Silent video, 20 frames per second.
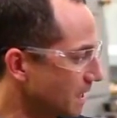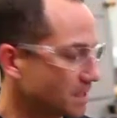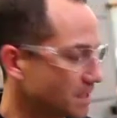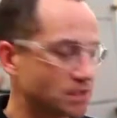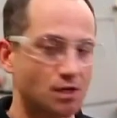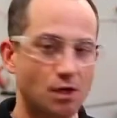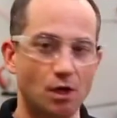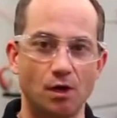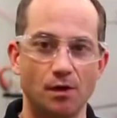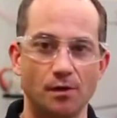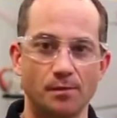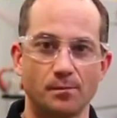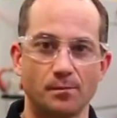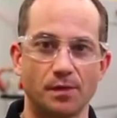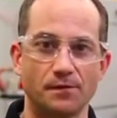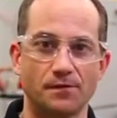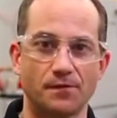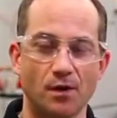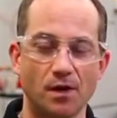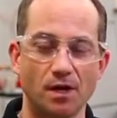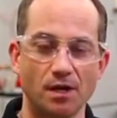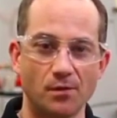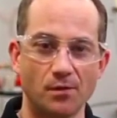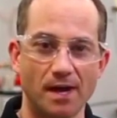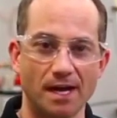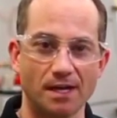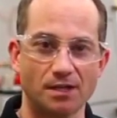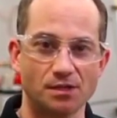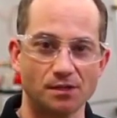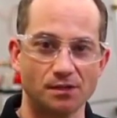So before you
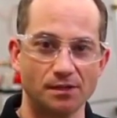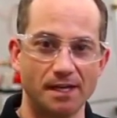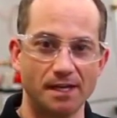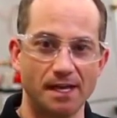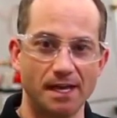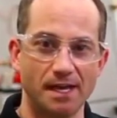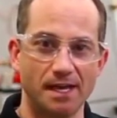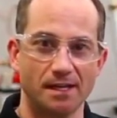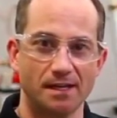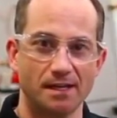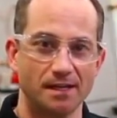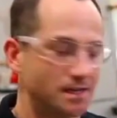actually